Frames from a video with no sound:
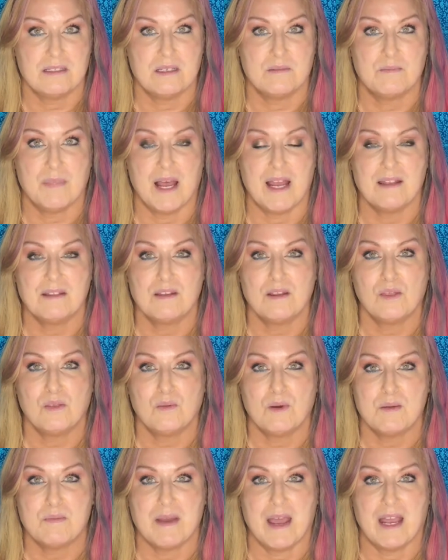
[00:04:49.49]
to buy the
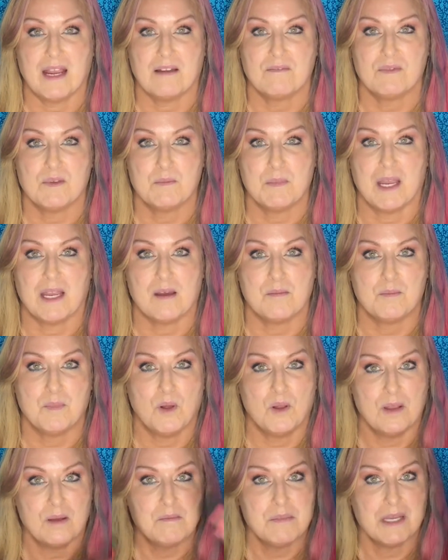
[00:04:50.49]
3-pack of the makeup
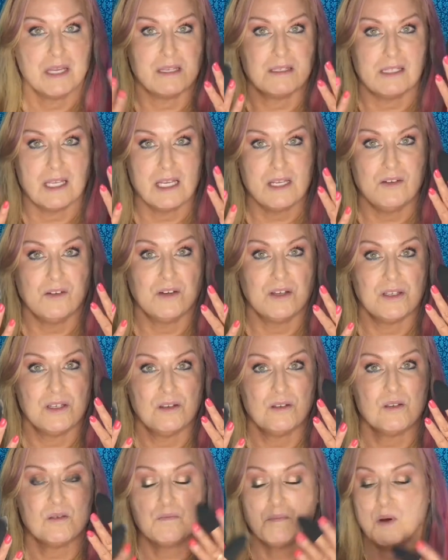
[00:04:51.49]
bullet because then you can
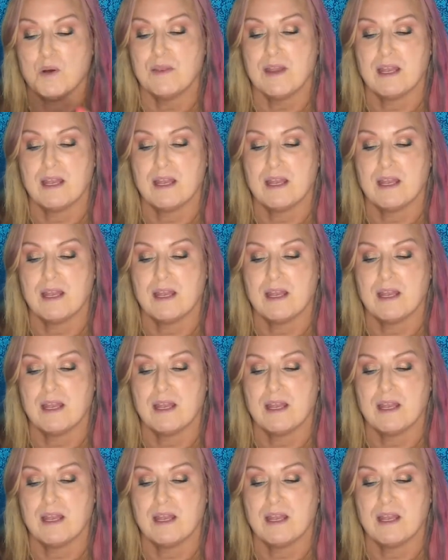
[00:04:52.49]
use both